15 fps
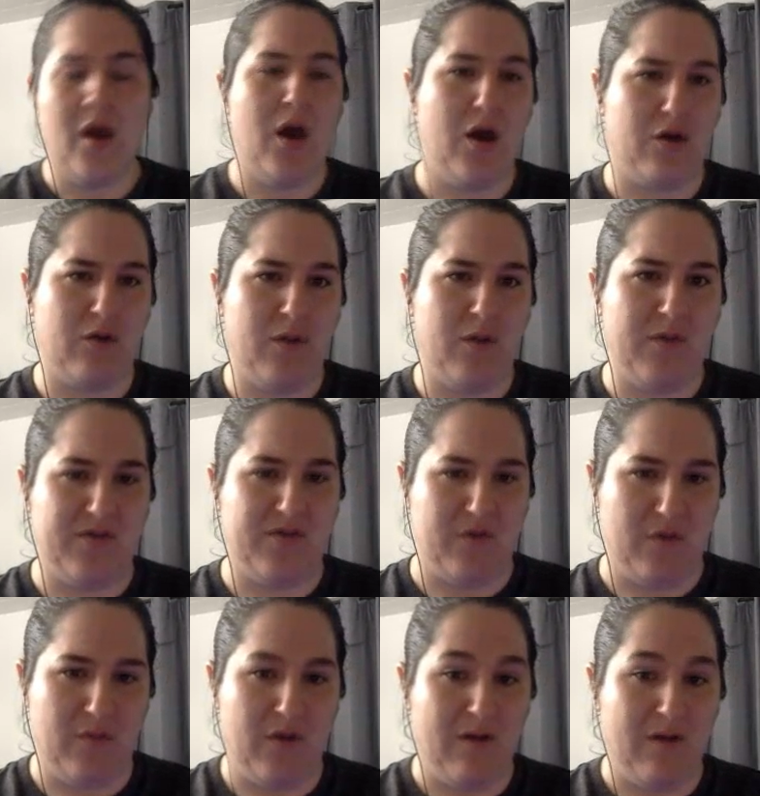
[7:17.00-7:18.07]
a
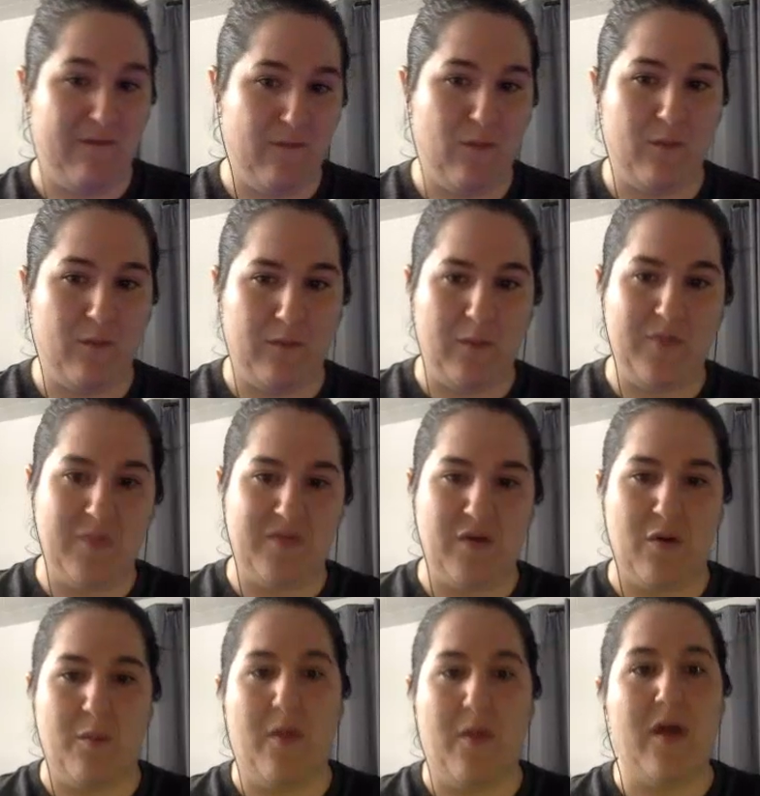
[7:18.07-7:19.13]
chromosome, a full
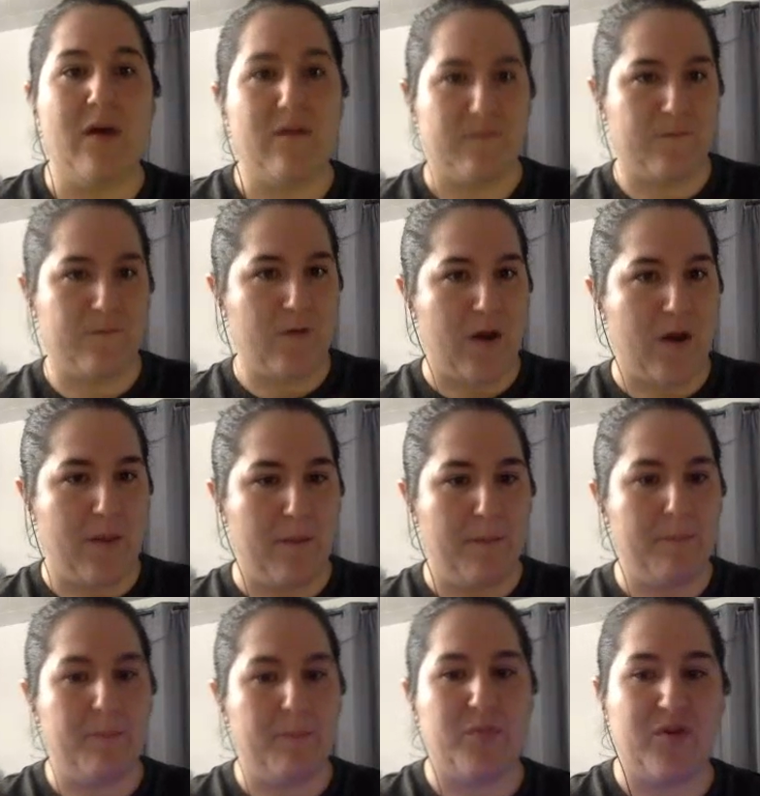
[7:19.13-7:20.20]
chromosome, from
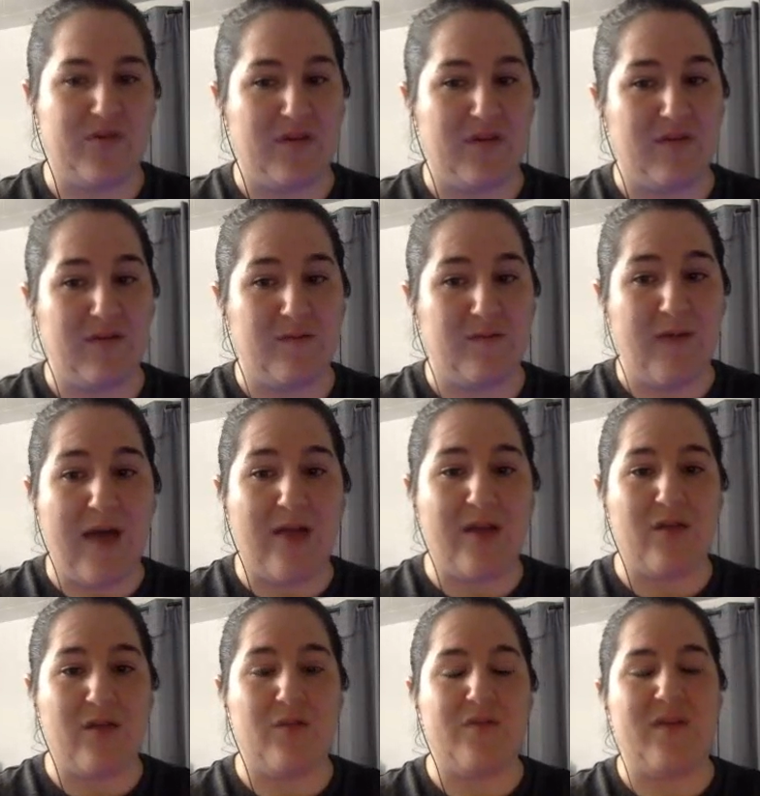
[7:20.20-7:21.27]
predicted
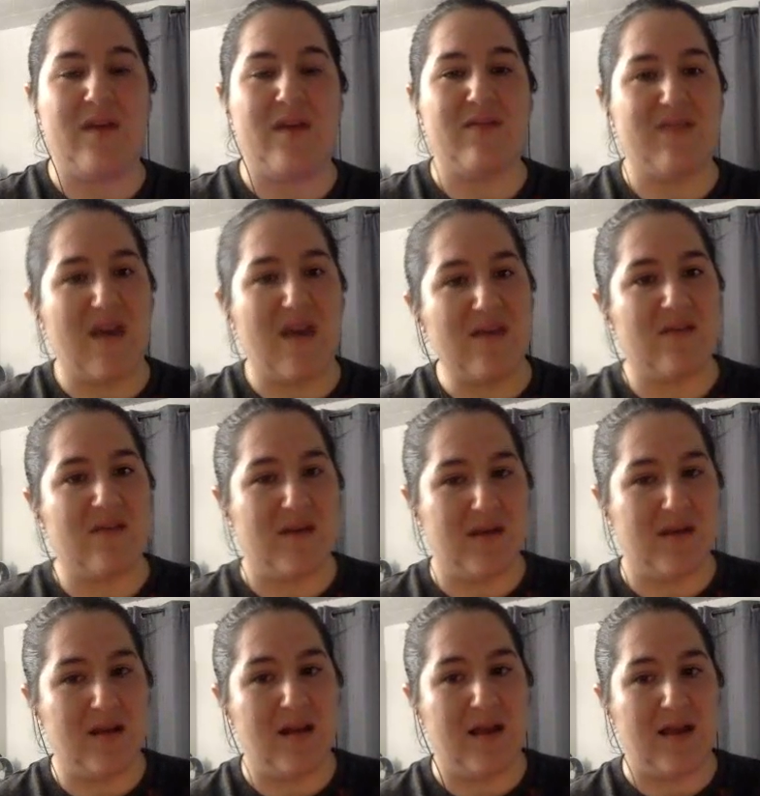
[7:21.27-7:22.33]
values and test
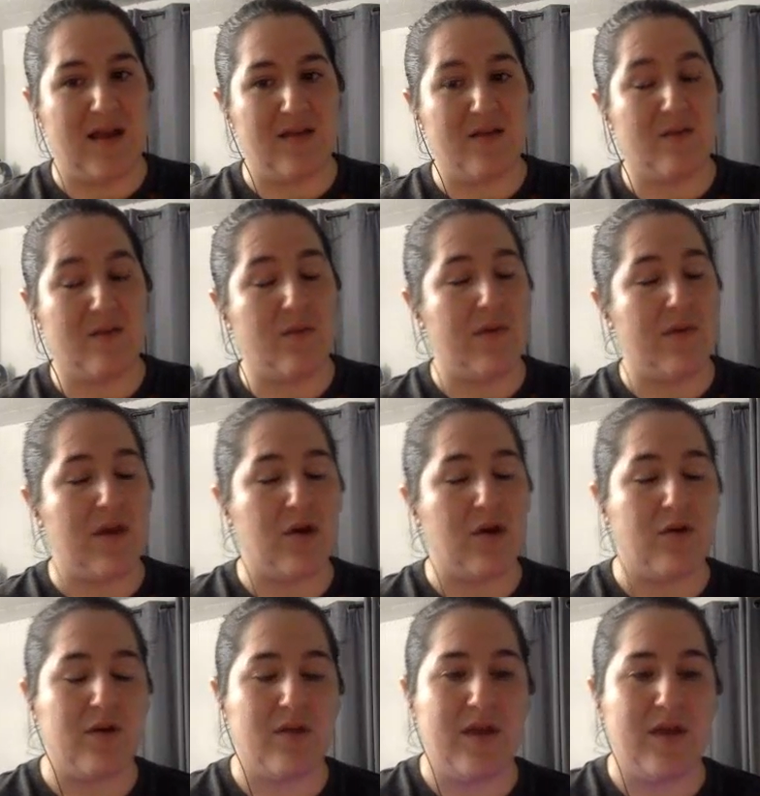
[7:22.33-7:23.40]
it against what we
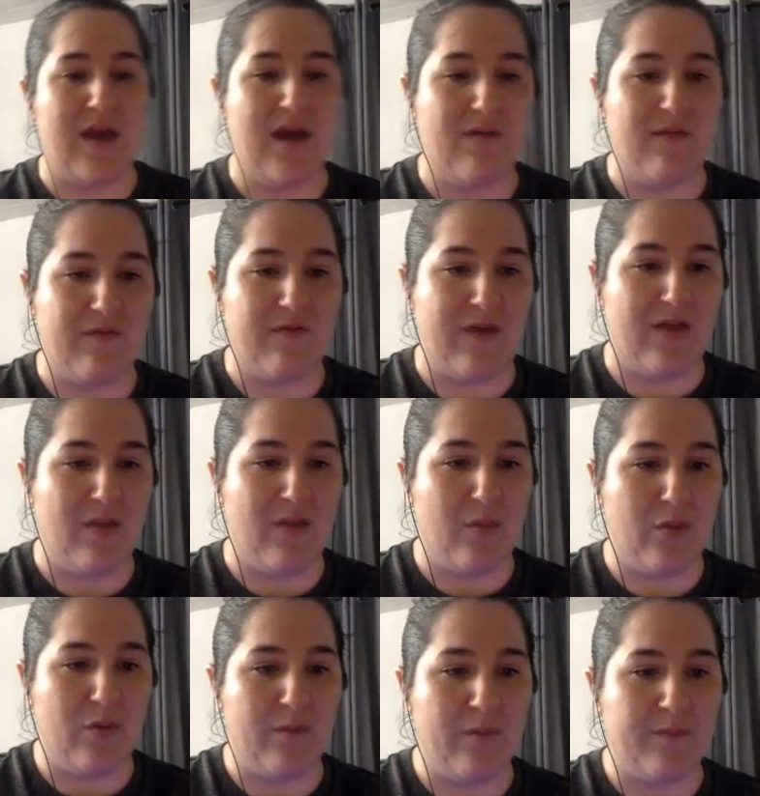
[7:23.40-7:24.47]
currently have
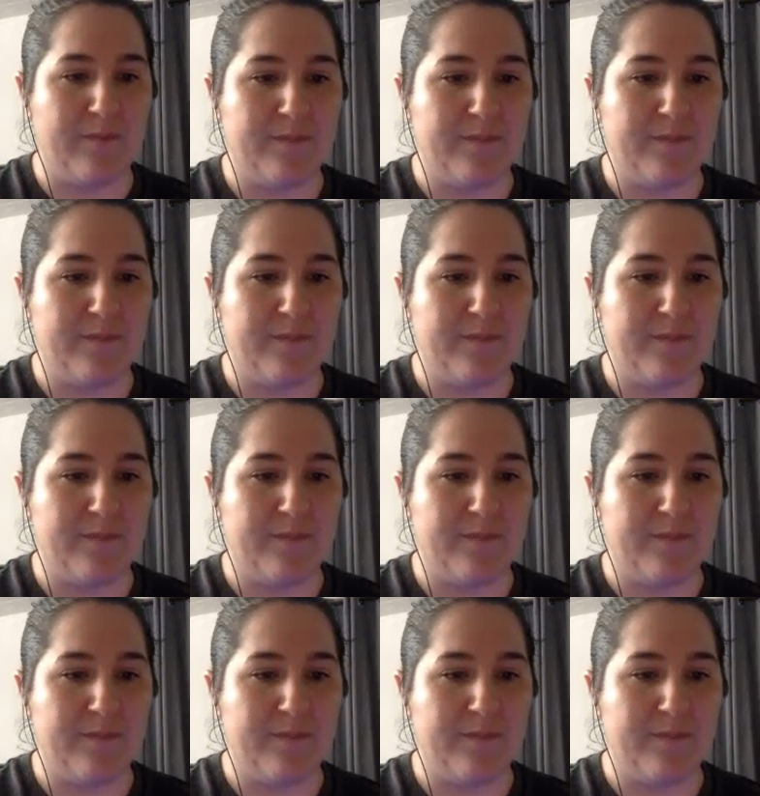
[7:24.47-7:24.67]
available.